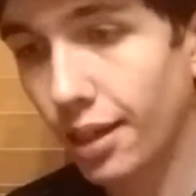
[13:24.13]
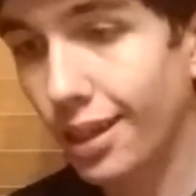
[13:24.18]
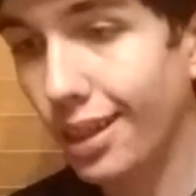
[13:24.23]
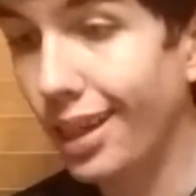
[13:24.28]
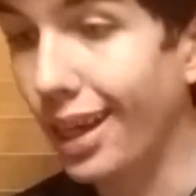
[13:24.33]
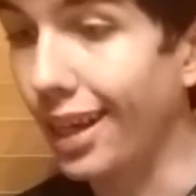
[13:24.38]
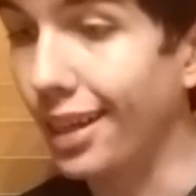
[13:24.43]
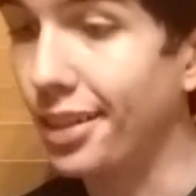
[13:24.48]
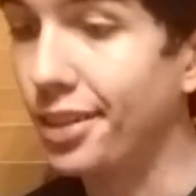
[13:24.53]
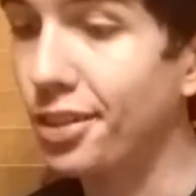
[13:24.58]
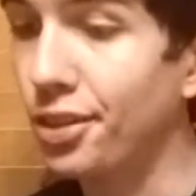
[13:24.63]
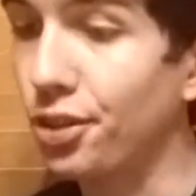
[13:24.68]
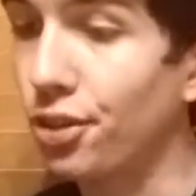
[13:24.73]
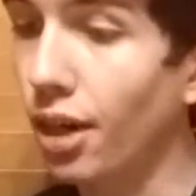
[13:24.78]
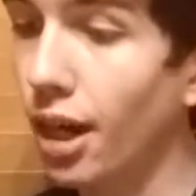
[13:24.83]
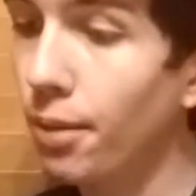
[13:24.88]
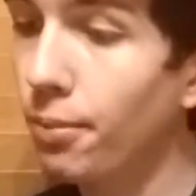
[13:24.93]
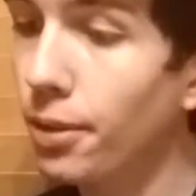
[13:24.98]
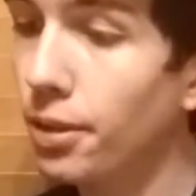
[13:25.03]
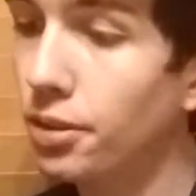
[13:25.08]
And it's
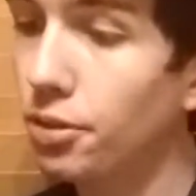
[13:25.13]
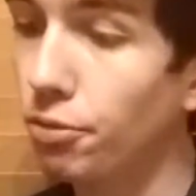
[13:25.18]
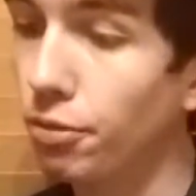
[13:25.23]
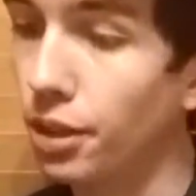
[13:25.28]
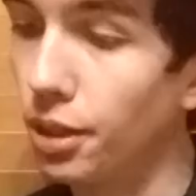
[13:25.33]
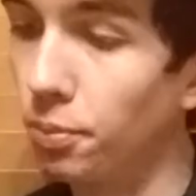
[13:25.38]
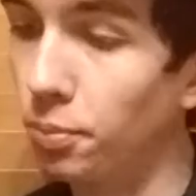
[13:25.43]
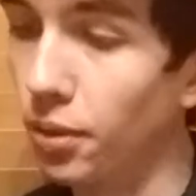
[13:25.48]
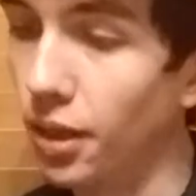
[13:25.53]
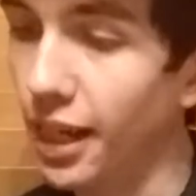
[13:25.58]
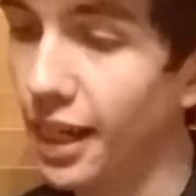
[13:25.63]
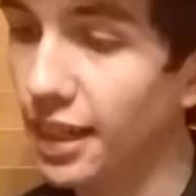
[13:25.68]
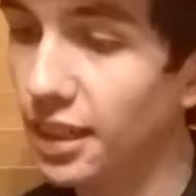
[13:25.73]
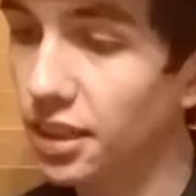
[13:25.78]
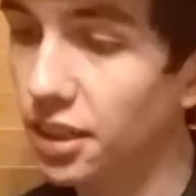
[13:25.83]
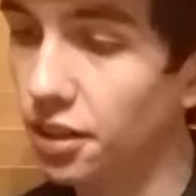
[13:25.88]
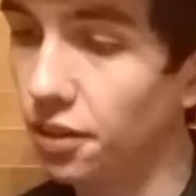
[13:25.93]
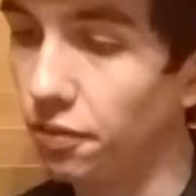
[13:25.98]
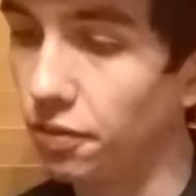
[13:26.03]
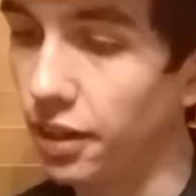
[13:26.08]
described as with a
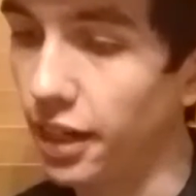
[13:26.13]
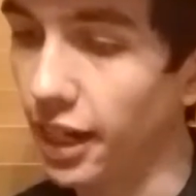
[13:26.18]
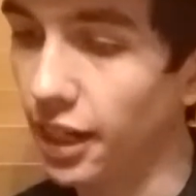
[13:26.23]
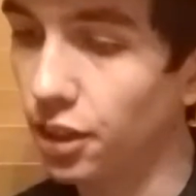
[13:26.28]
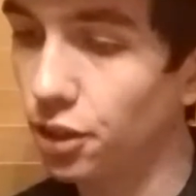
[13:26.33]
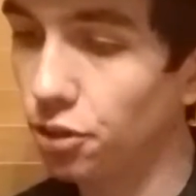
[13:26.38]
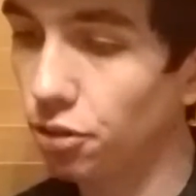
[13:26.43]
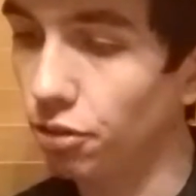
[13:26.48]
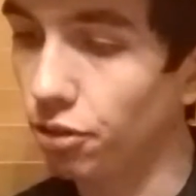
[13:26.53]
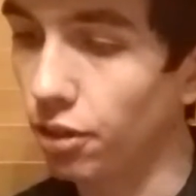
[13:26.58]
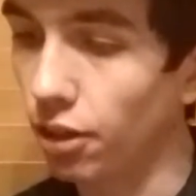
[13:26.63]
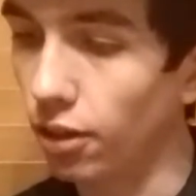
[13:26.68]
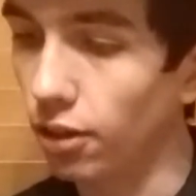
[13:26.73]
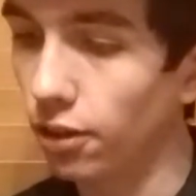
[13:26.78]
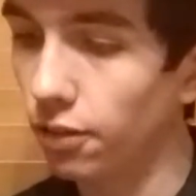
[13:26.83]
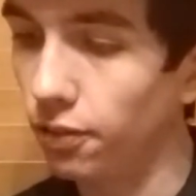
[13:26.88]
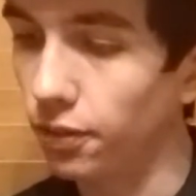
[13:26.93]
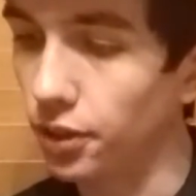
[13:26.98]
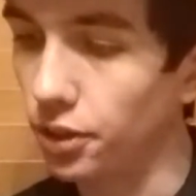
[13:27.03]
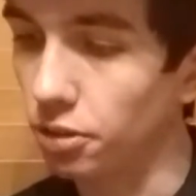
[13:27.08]
blast of natural and
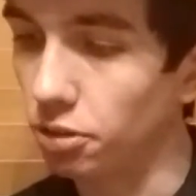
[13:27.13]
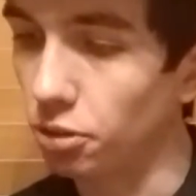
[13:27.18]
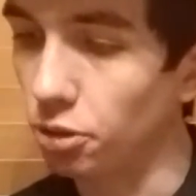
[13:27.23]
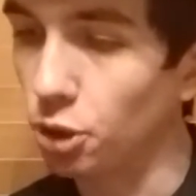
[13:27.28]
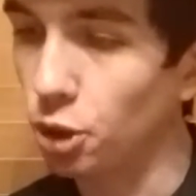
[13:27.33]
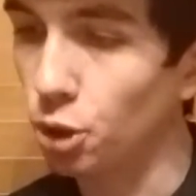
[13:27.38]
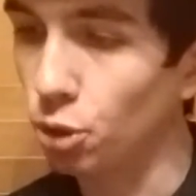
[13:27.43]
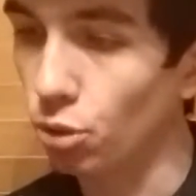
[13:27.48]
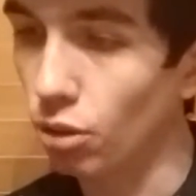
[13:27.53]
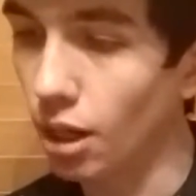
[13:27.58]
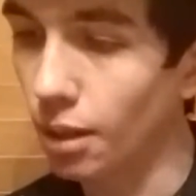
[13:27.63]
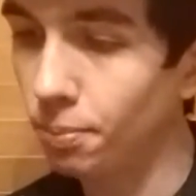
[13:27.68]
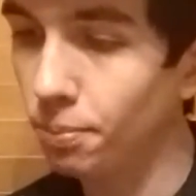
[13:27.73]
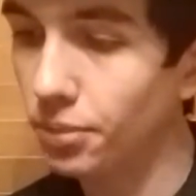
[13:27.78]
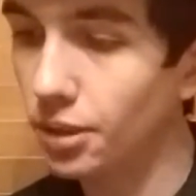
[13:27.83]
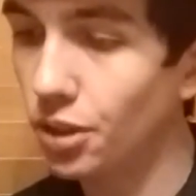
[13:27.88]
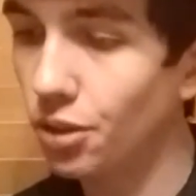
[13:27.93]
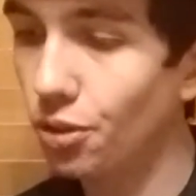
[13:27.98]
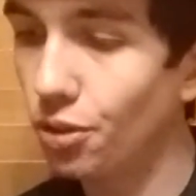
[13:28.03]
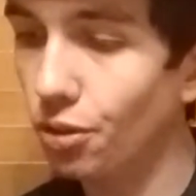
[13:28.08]
artificial
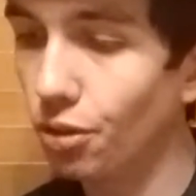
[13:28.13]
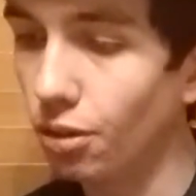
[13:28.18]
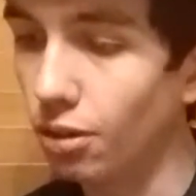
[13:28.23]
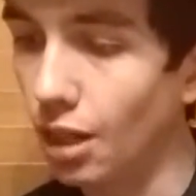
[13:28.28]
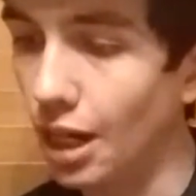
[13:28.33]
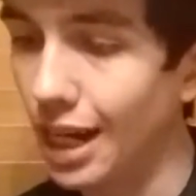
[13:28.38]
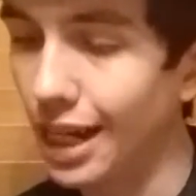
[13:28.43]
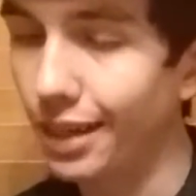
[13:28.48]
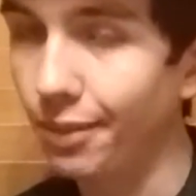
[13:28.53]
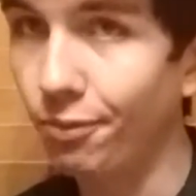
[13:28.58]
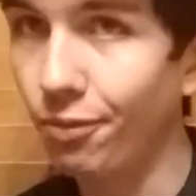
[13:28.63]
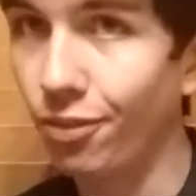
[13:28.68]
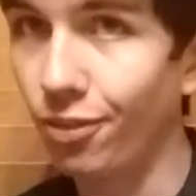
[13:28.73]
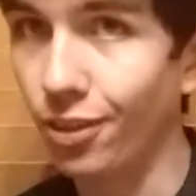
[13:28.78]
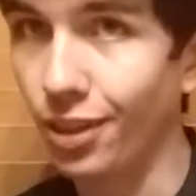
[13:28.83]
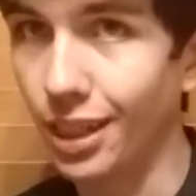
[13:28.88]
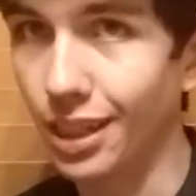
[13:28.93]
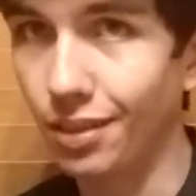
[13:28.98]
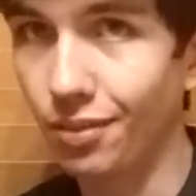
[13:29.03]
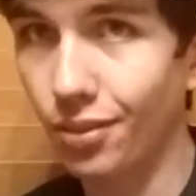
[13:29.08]
tropical lime
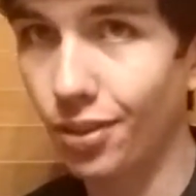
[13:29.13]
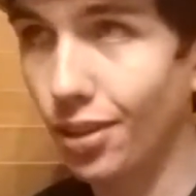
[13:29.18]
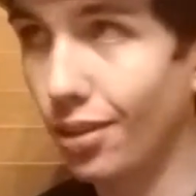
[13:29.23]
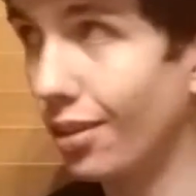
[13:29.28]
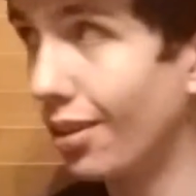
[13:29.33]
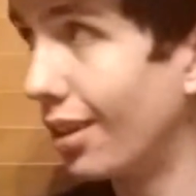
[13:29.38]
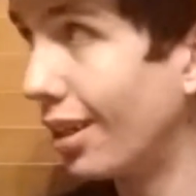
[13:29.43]
flavor.